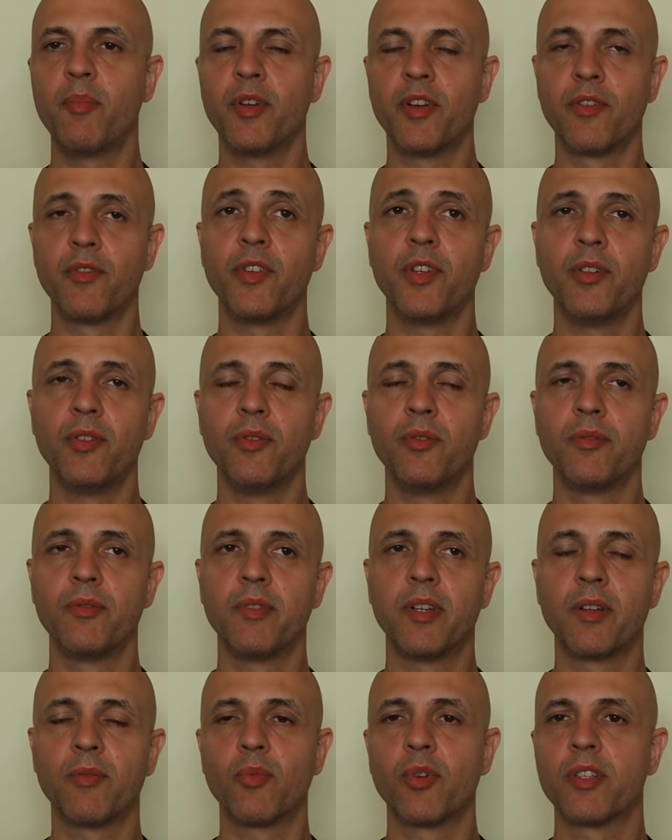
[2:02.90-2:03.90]
interview.
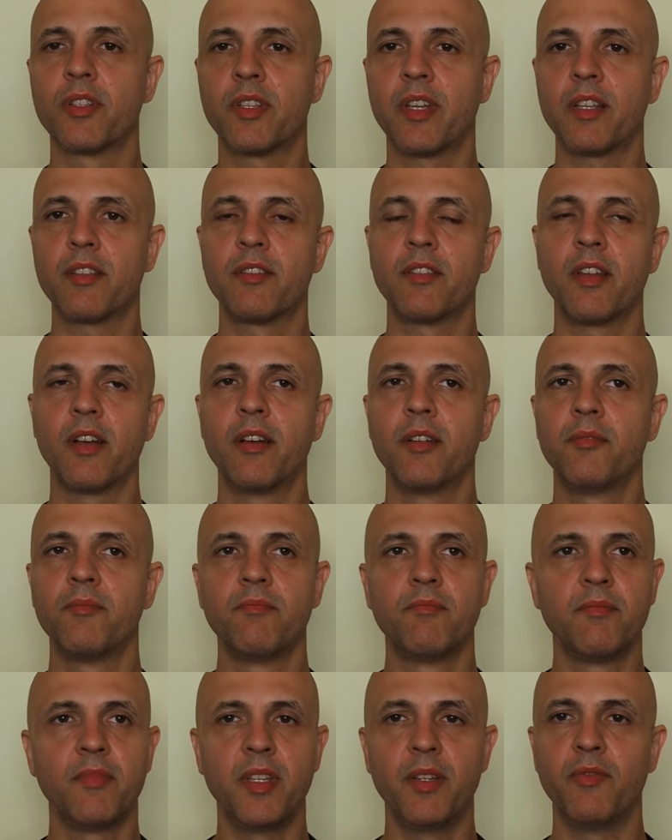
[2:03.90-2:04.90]
And once that's done,
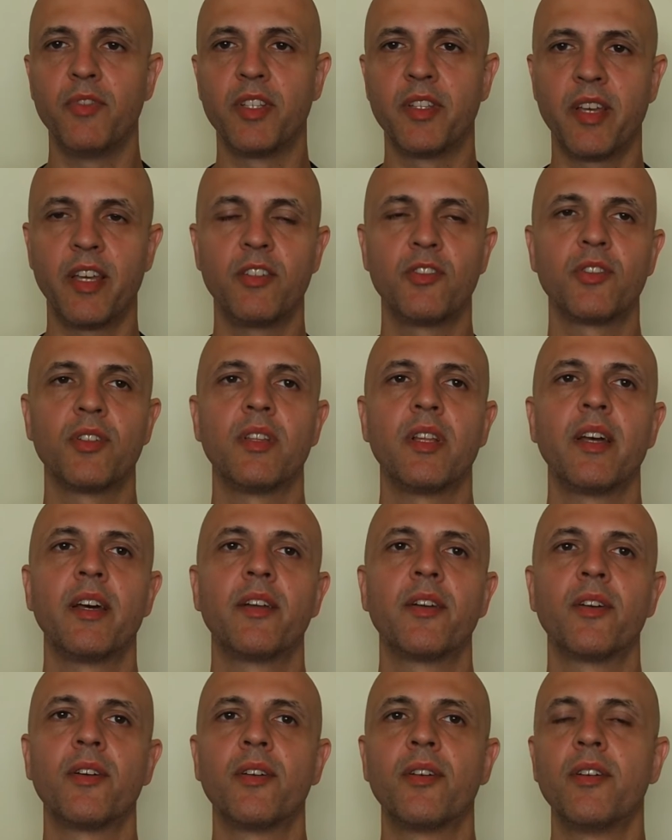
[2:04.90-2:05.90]
invitation
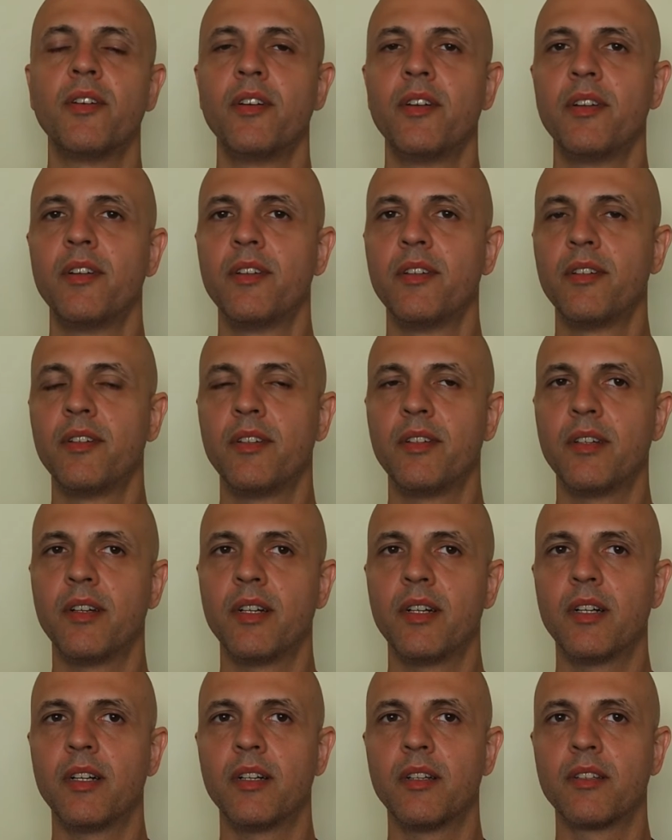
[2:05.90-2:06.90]
letter,
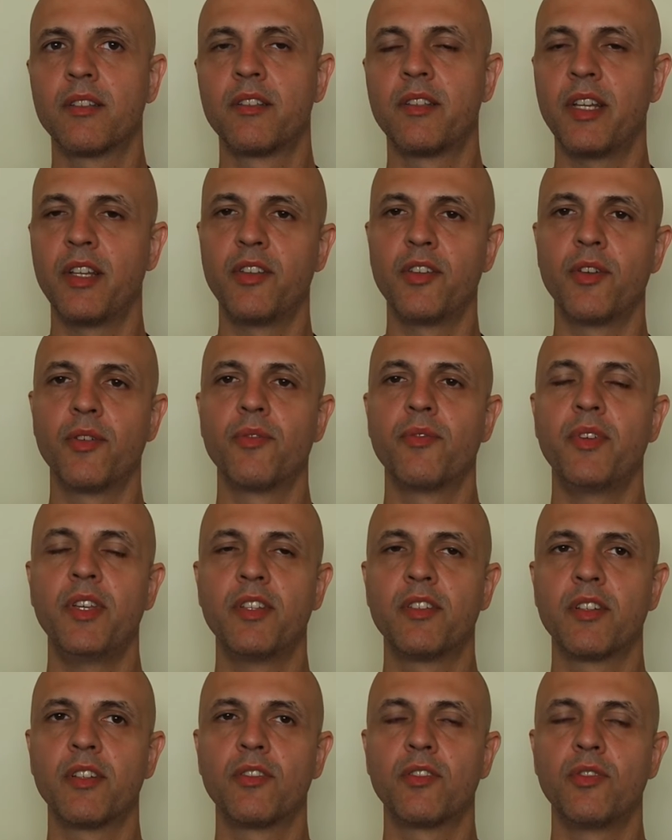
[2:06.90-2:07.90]
send your
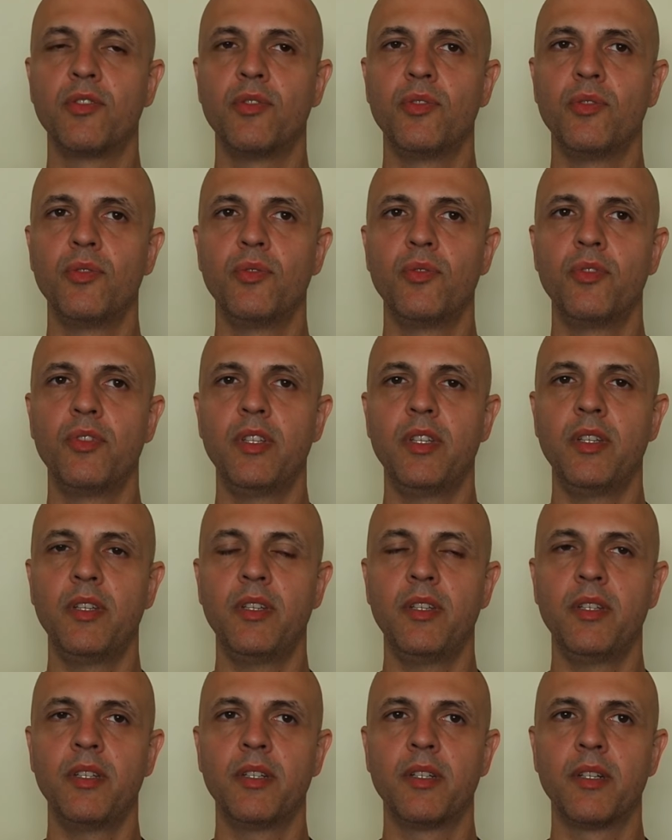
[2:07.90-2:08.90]
visa to
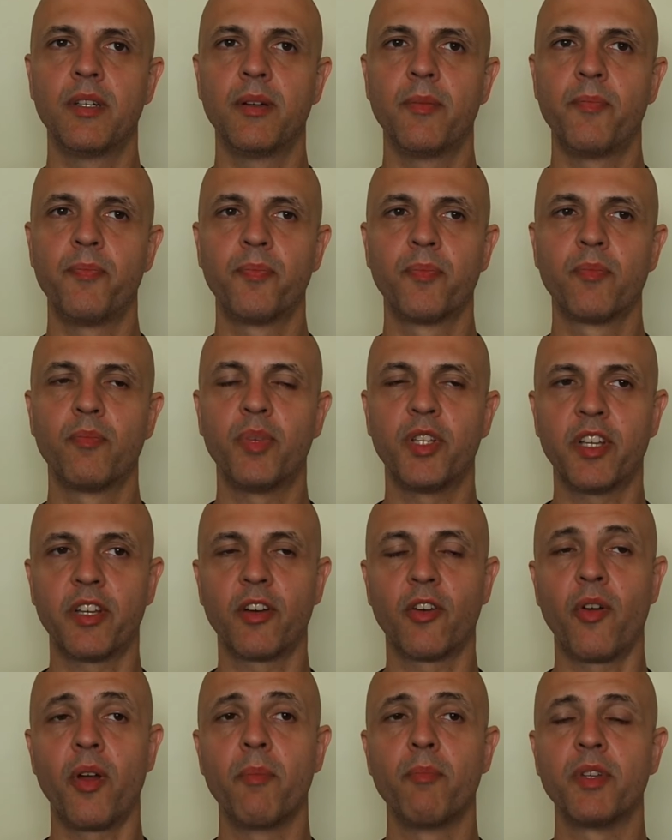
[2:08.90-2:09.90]
the
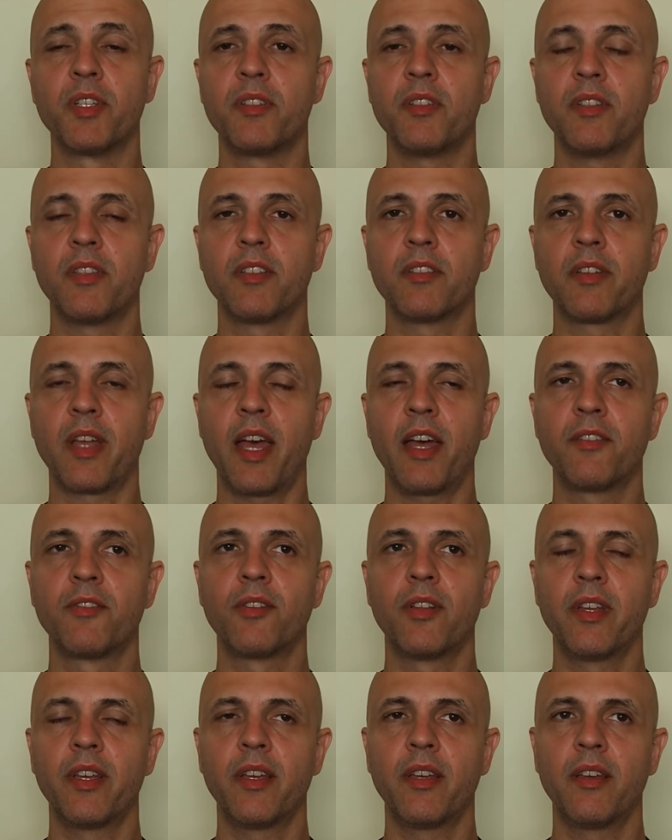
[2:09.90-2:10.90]
particular embassy that's
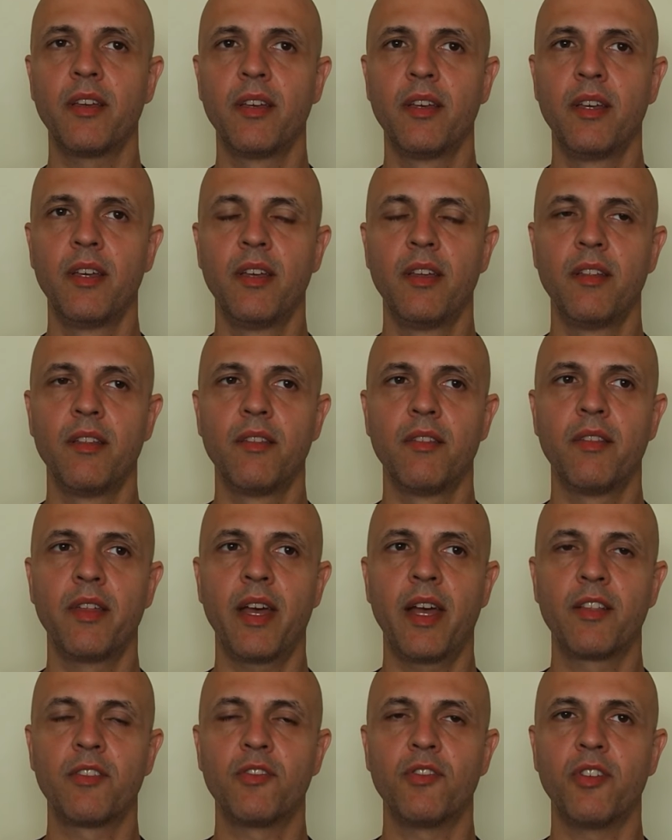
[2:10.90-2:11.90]
handling
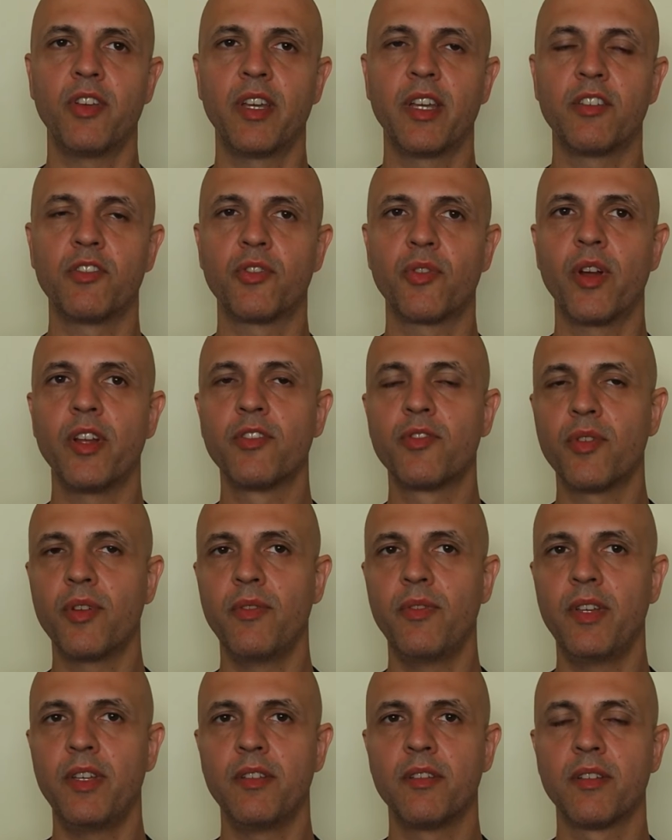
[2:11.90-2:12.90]
that, so you can get your entry
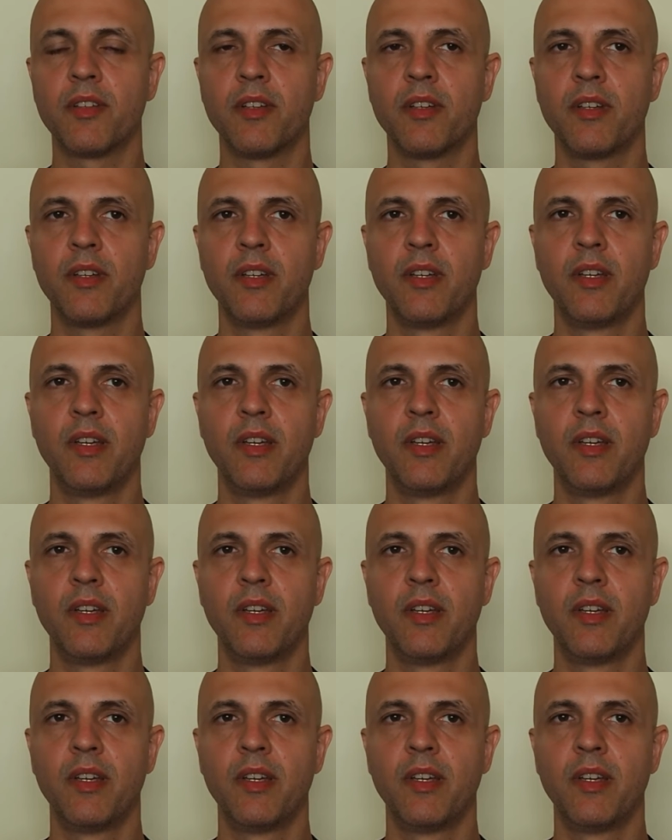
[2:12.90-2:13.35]
visa